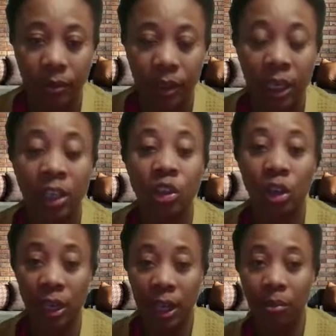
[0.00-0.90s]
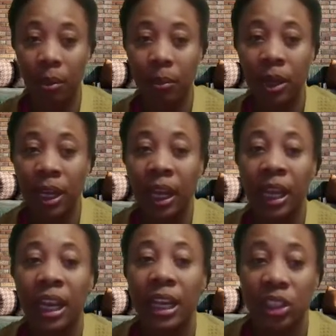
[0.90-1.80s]
Internal property.
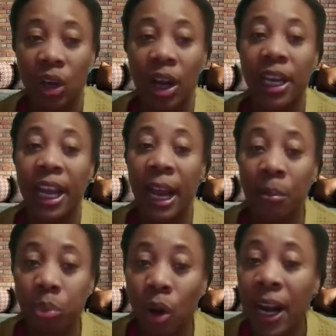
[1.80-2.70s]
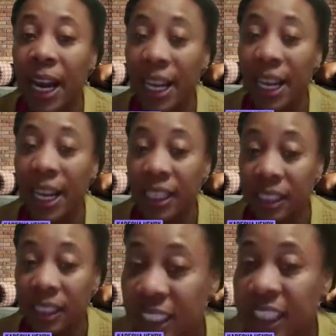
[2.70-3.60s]
So the employee
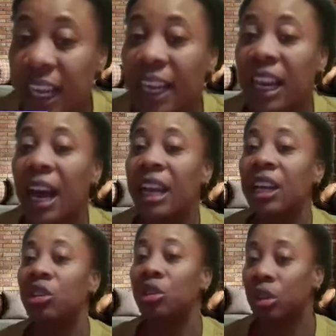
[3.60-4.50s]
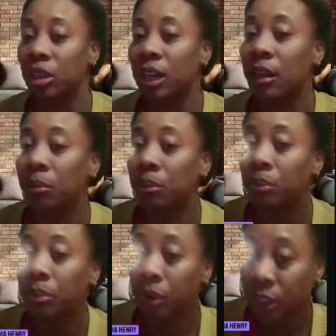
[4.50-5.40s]
accidentally sent an internal
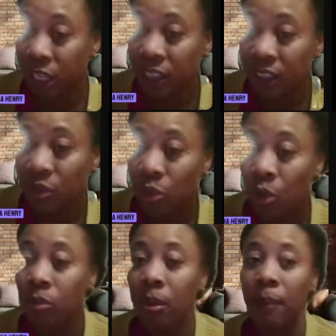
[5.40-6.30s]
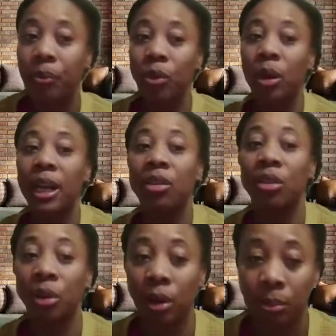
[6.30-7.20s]
project roadmap to a
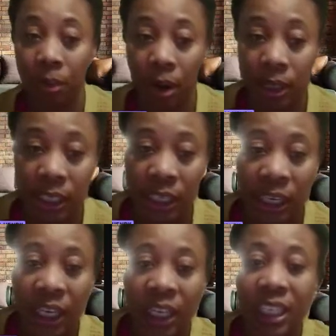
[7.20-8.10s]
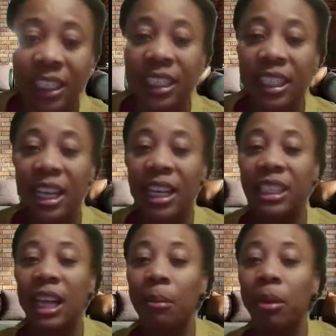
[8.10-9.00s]
third party. This is an
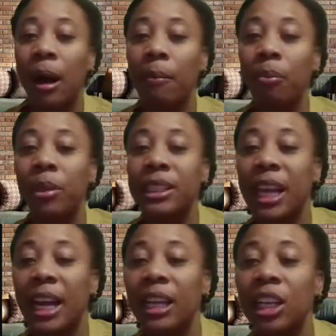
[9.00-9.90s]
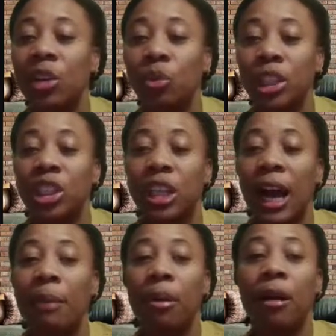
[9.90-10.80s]
example of mishandling which
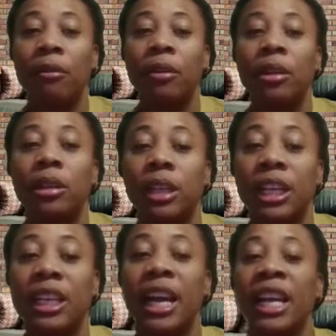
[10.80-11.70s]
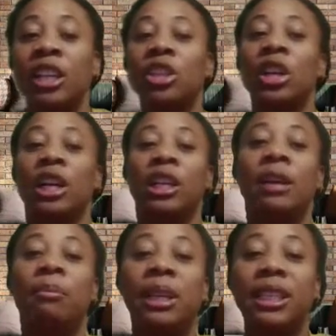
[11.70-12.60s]
type of data.
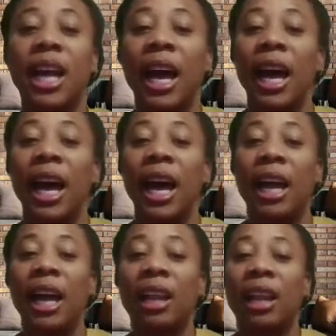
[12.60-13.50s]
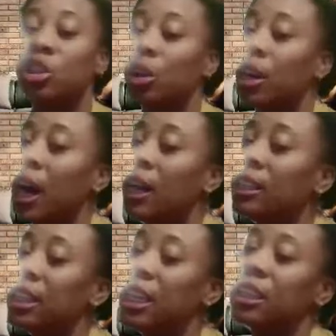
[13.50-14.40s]
They mishandle the internal
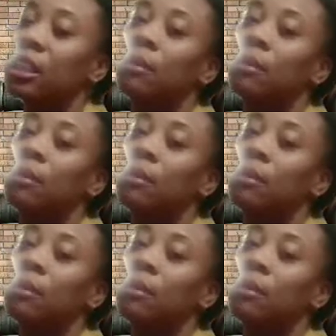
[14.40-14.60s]
data.